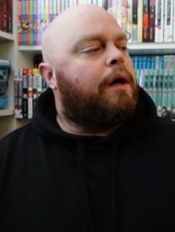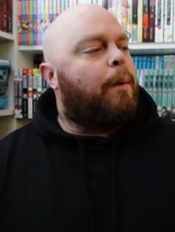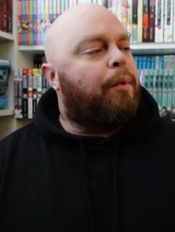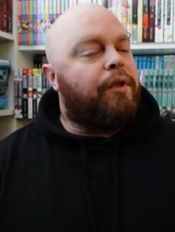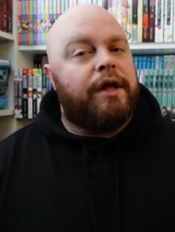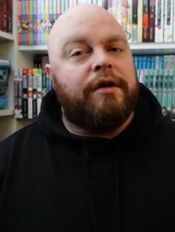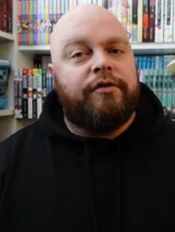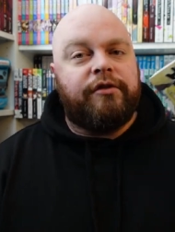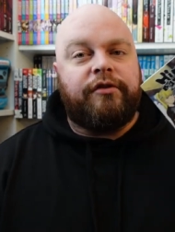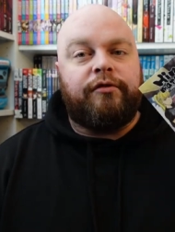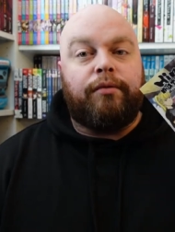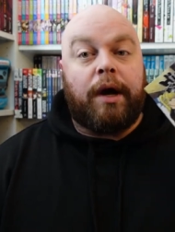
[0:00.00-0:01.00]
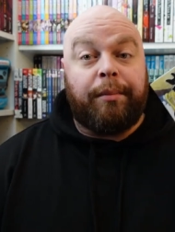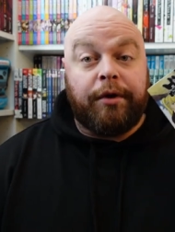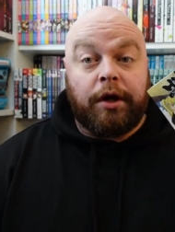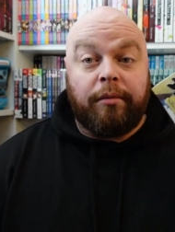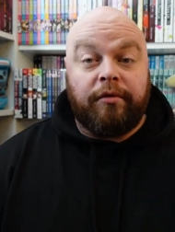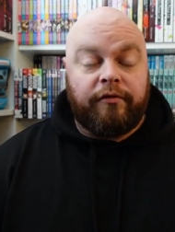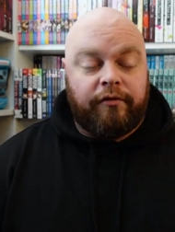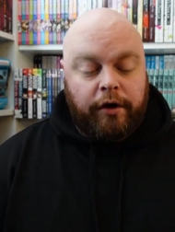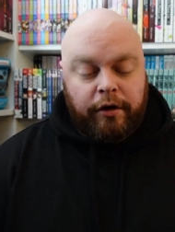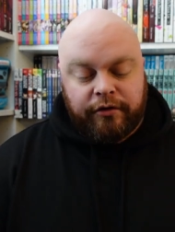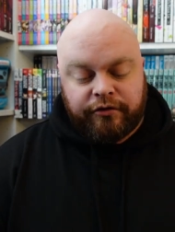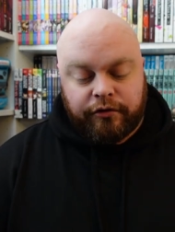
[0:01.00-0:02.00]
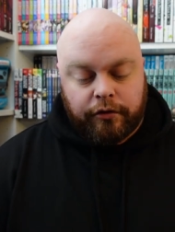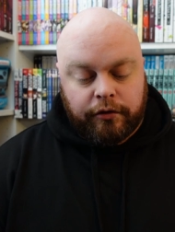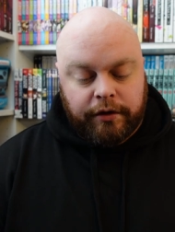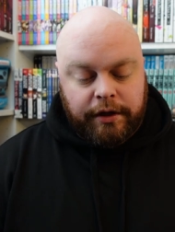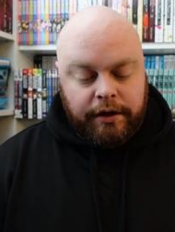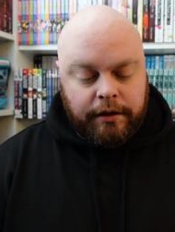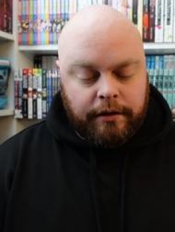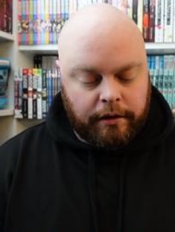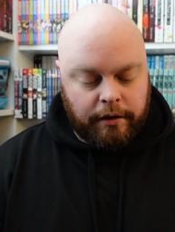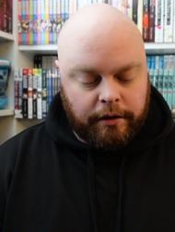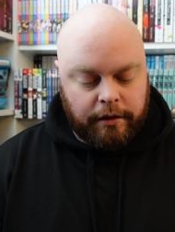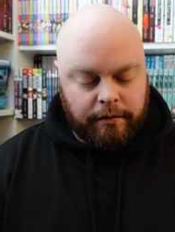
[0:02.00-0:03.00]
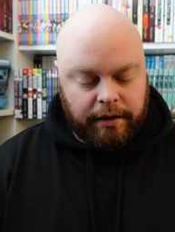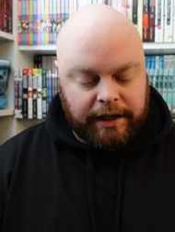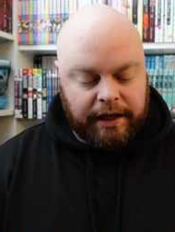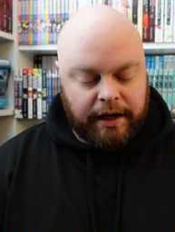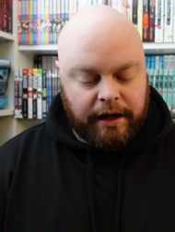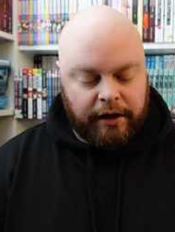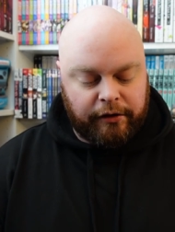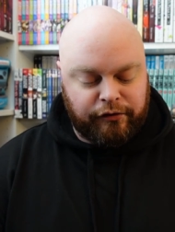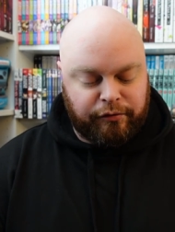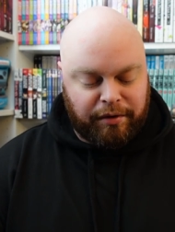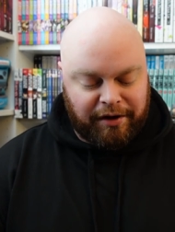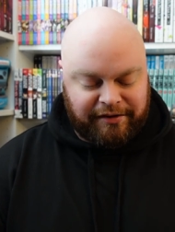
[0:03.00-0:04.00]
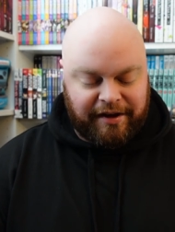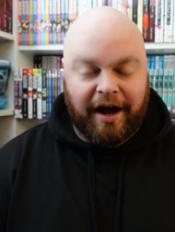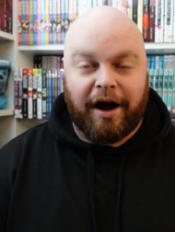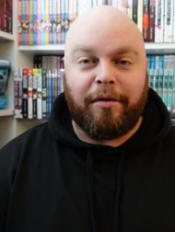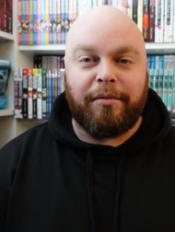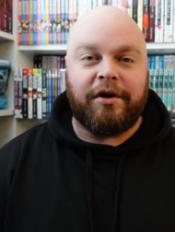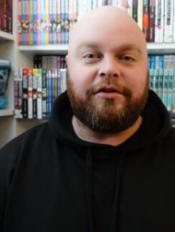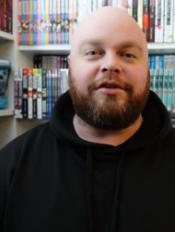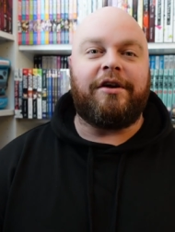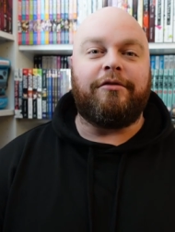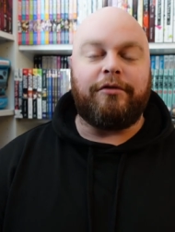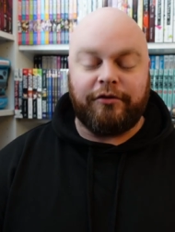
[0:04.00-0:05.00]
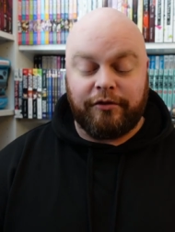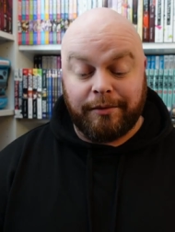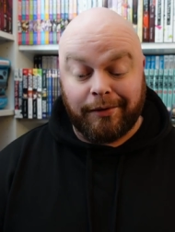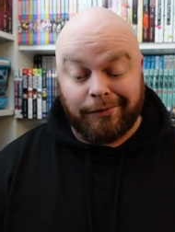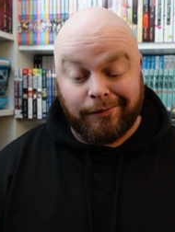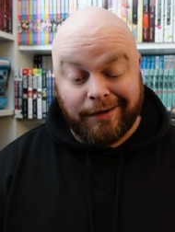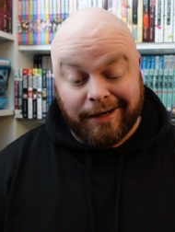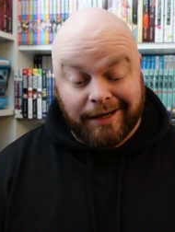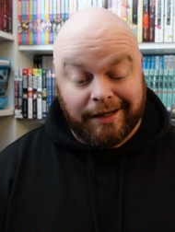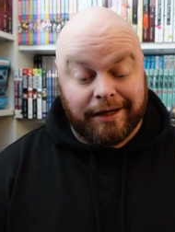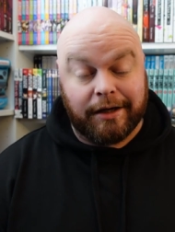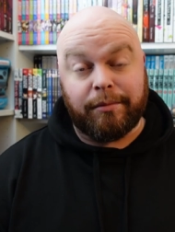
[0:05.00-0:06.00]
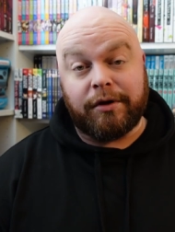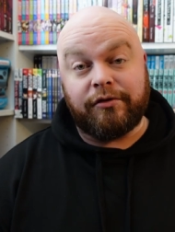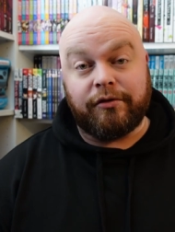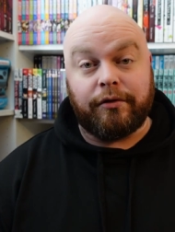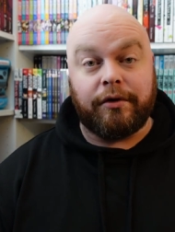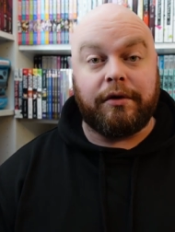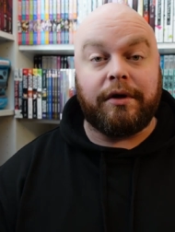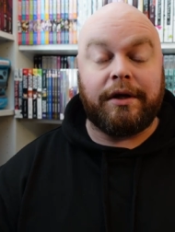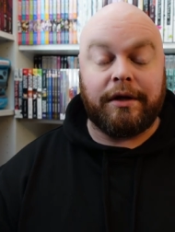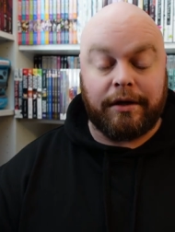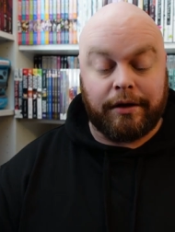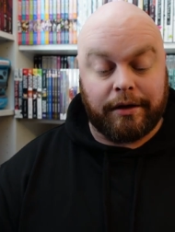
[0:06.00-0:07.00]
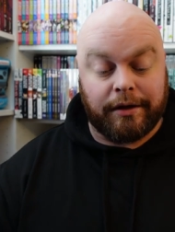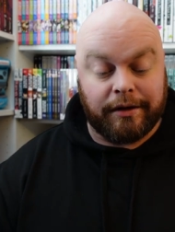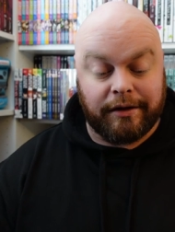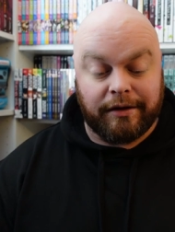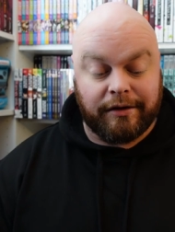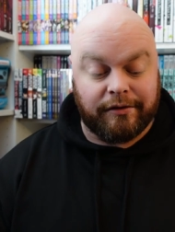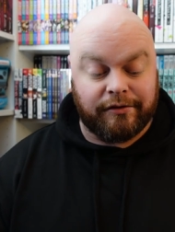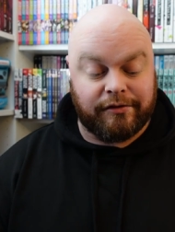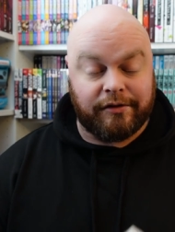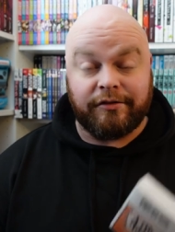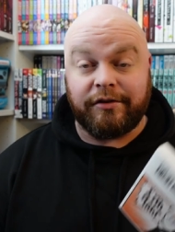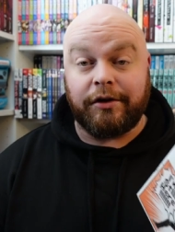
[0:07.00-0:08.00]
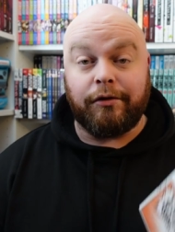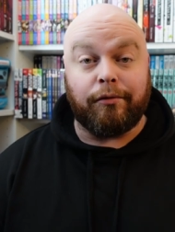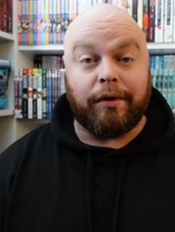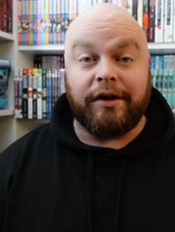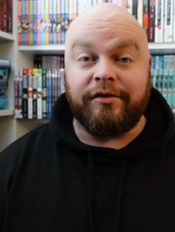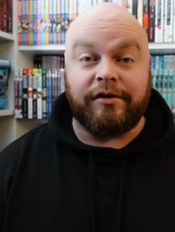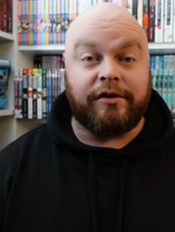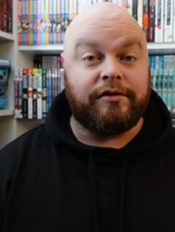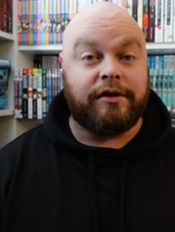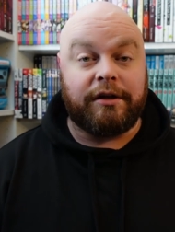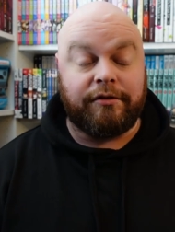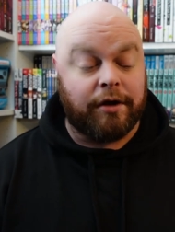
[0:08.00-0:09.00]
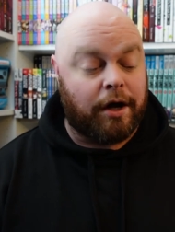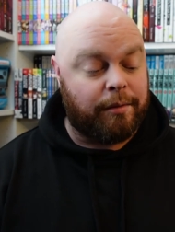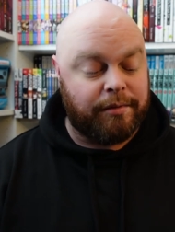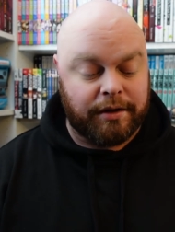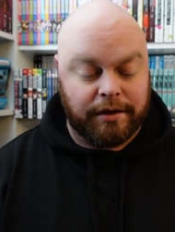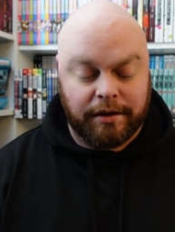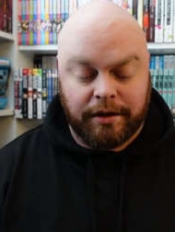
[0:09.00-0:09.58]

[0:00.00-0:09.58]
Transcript: I believe this is wrapping up very shortly. I cannot express how much everyone should be reading Hinamatsuri. It is such a great slice of life comedy.